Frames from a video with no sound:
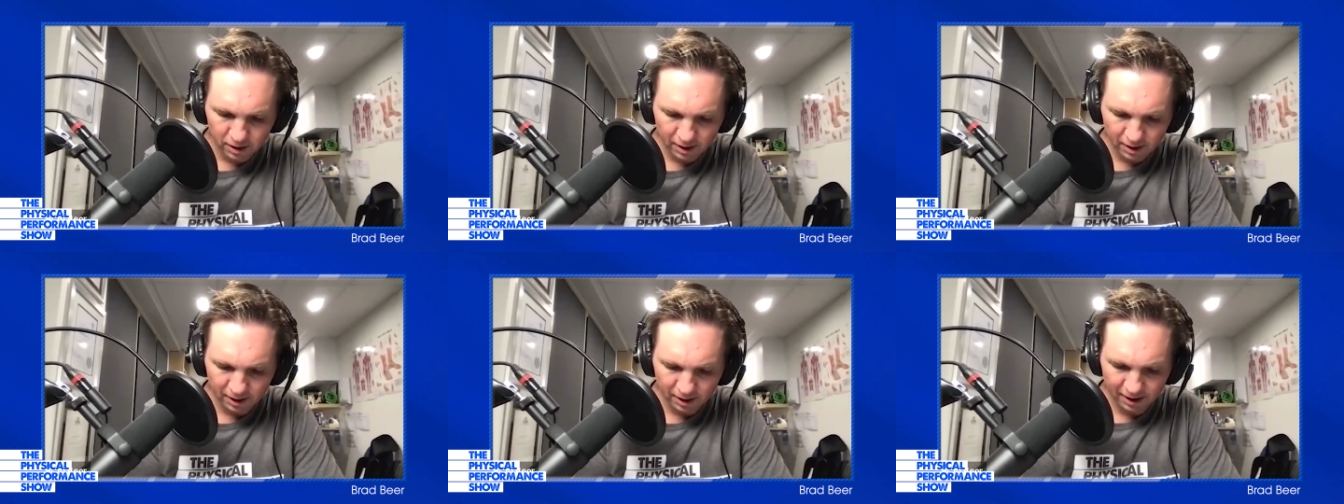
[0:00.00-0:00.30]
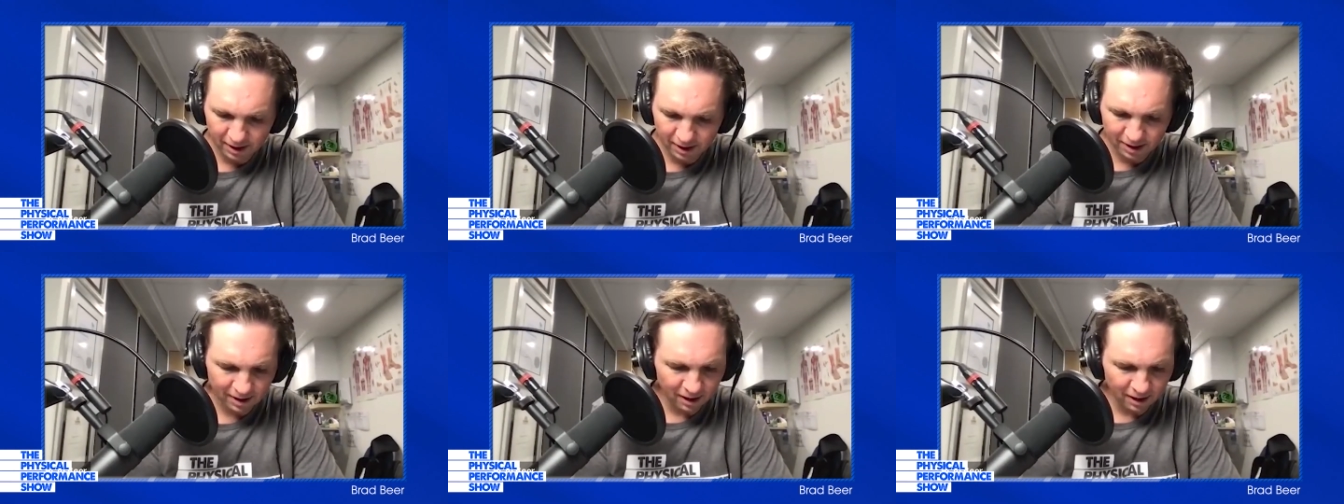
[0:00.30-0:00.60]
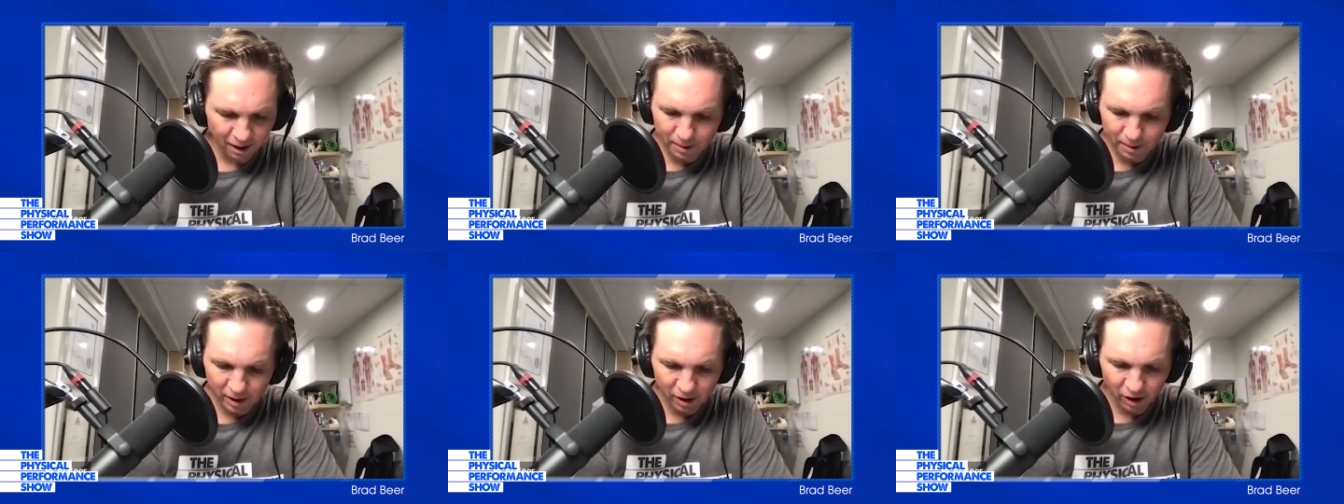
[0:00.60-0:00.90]

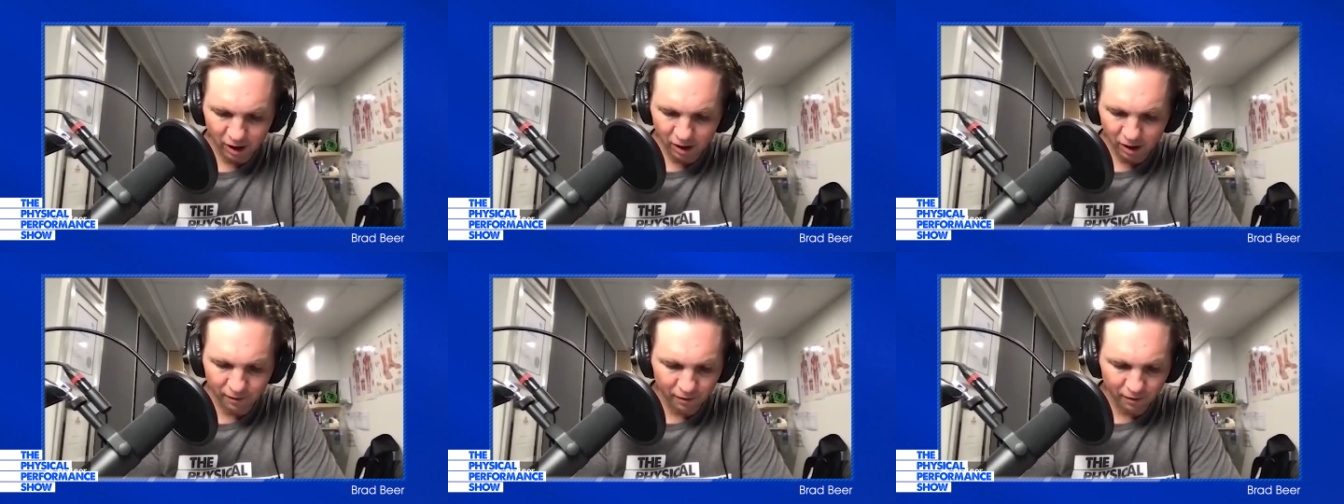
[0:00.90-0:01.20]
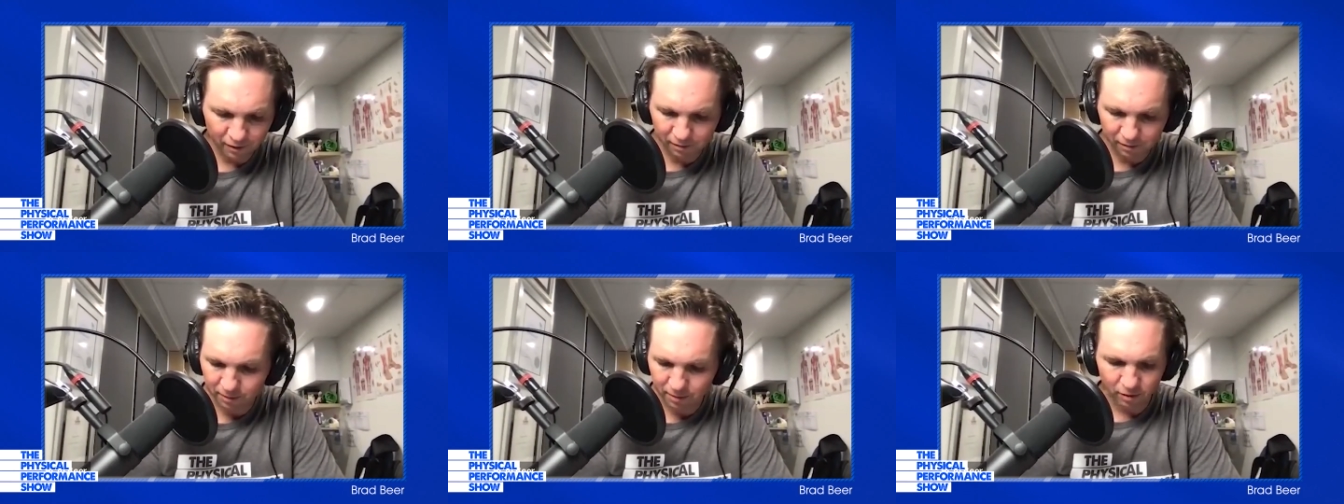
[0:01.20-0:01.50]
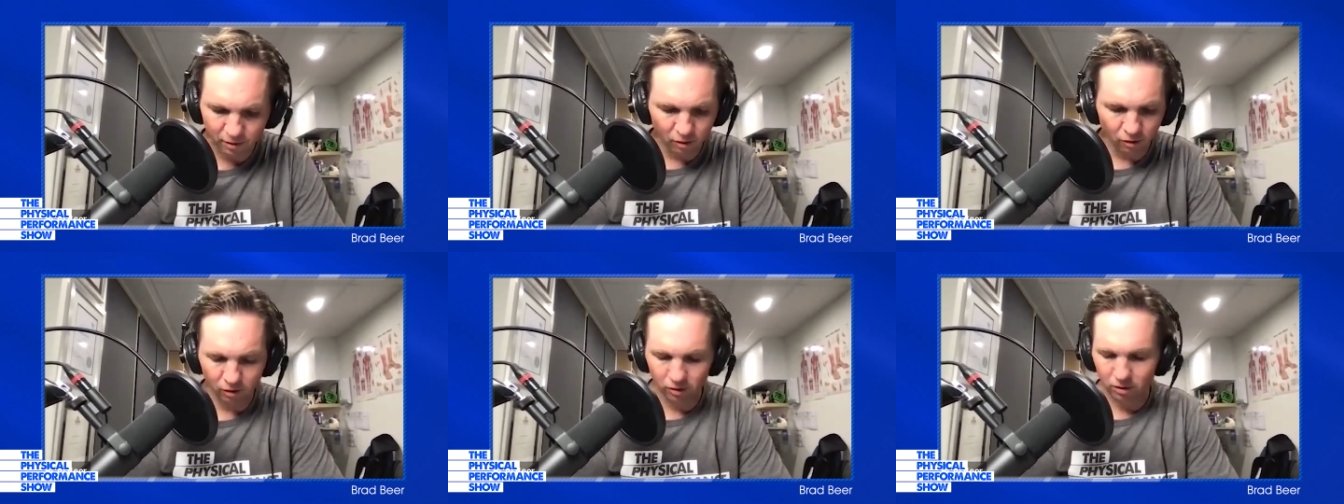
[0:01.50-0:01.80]
I mean, I often
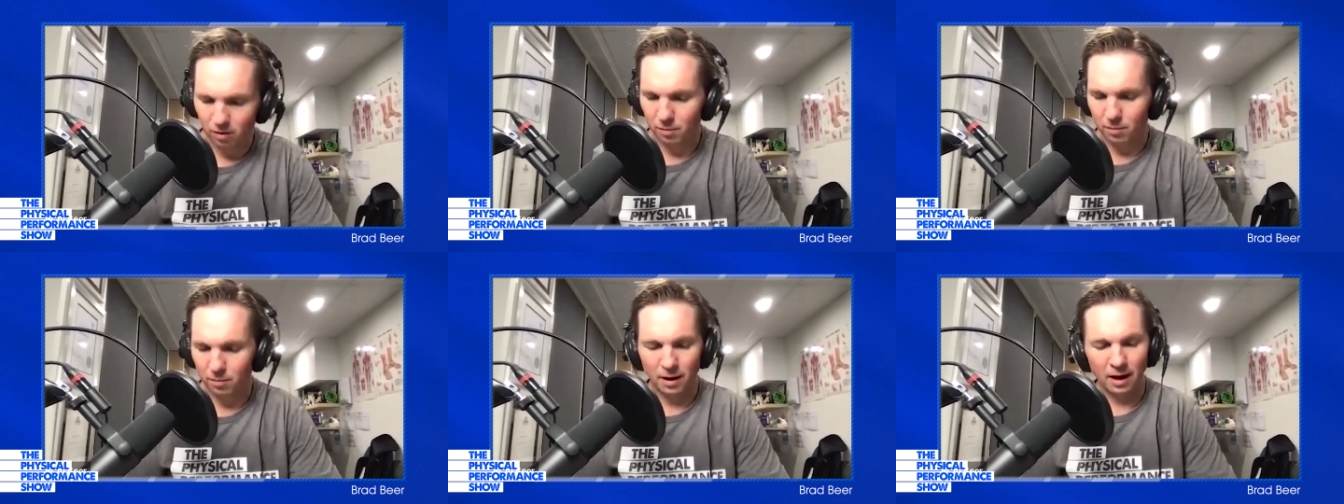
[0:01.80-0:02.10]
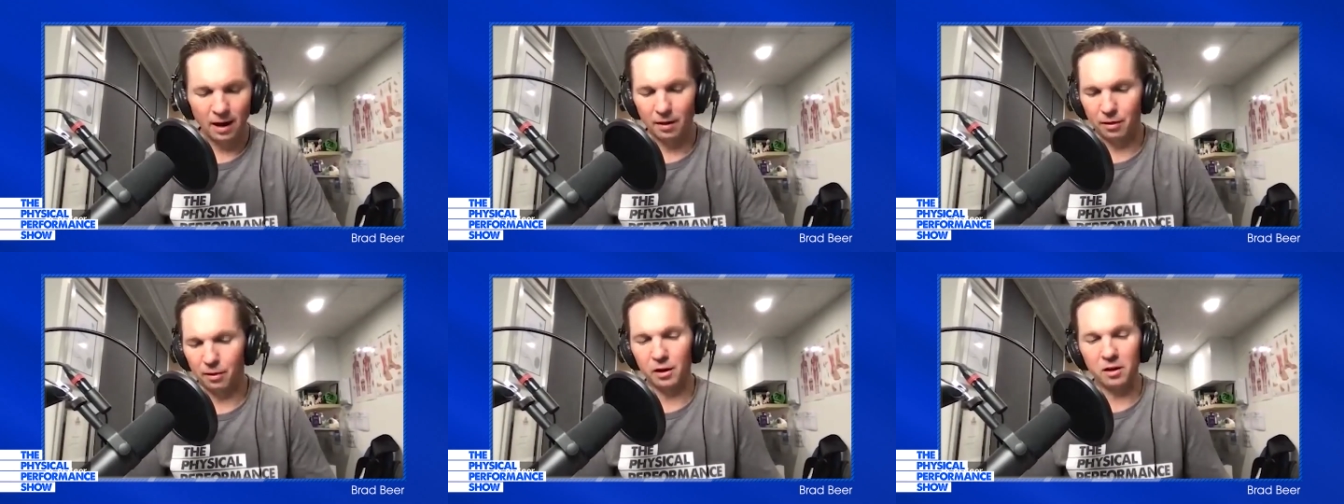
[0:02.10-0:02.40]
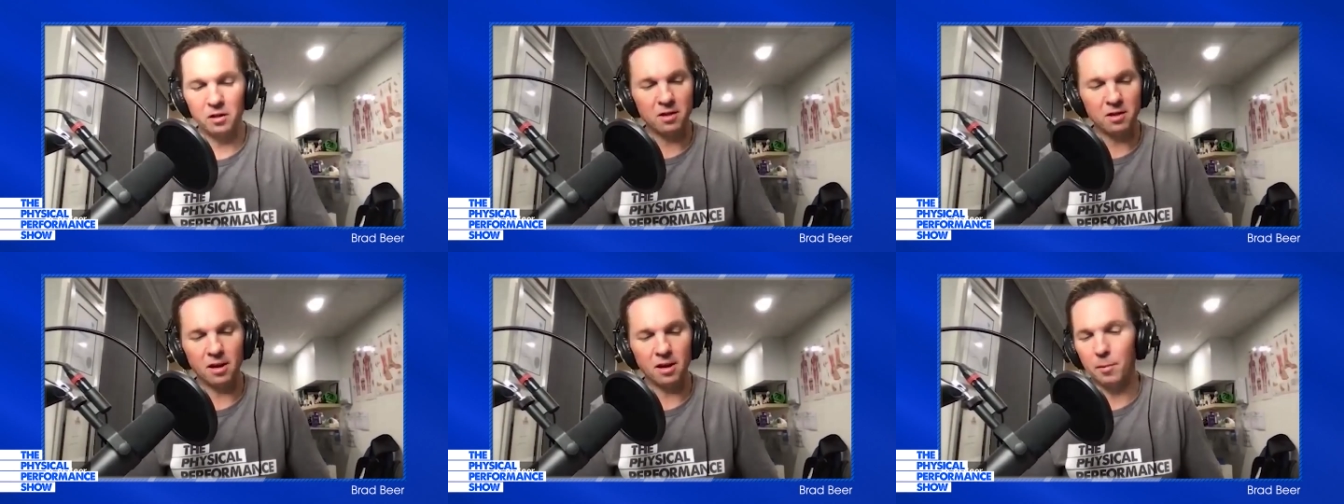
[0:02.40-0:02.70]
talk to
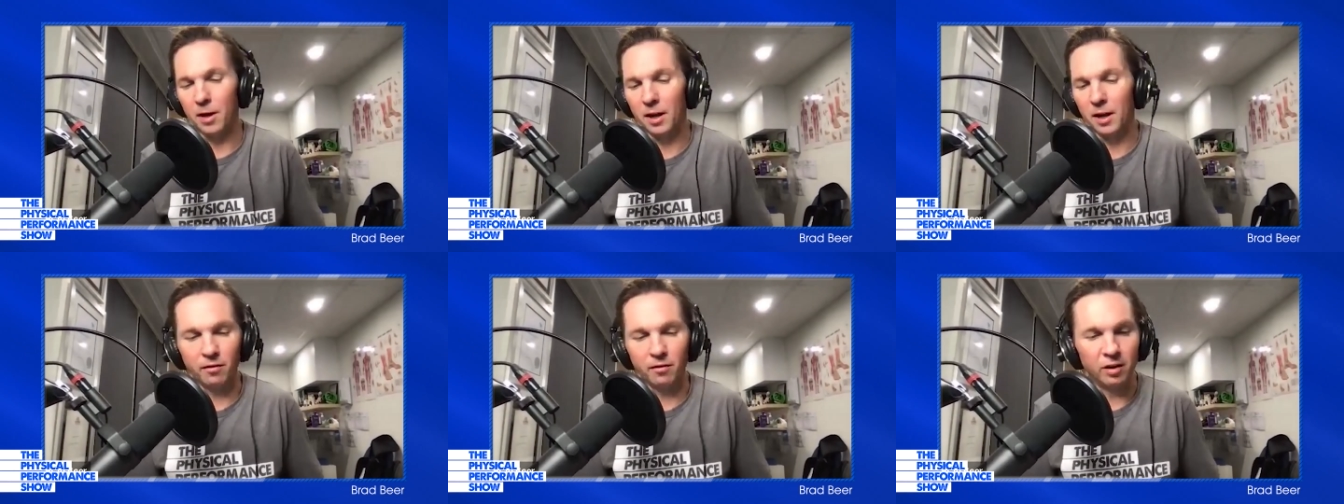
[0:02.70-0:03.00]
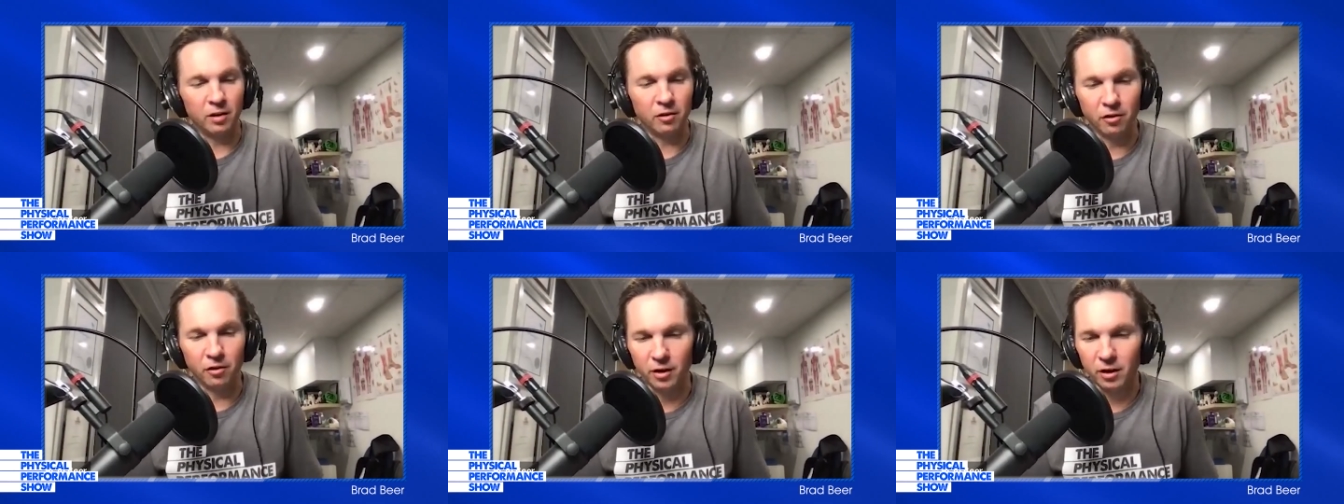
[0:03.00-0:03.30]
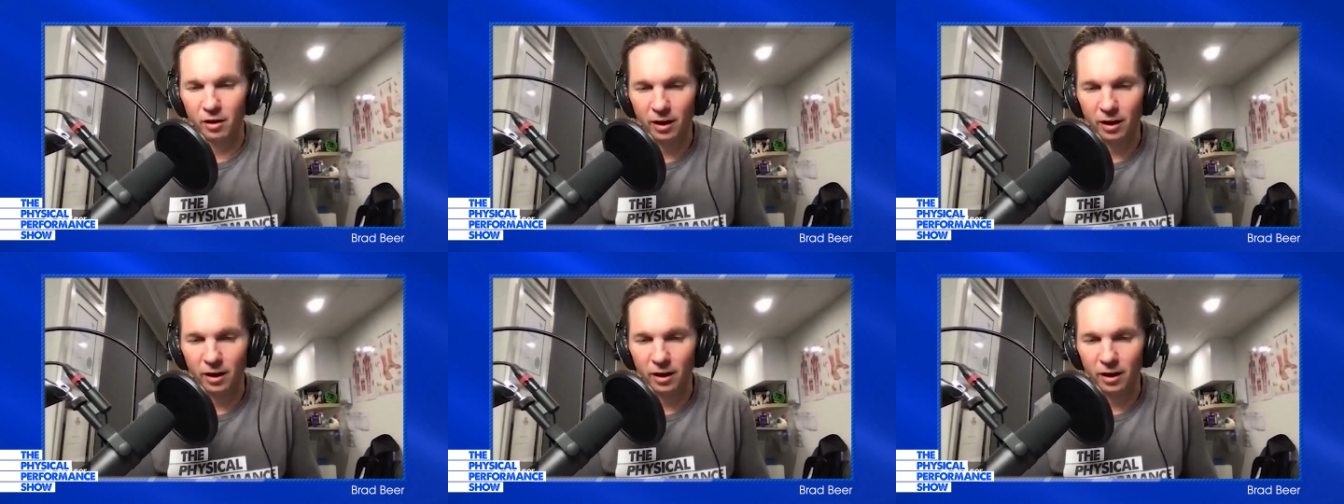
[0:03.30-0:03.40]
athletes coming out of injury,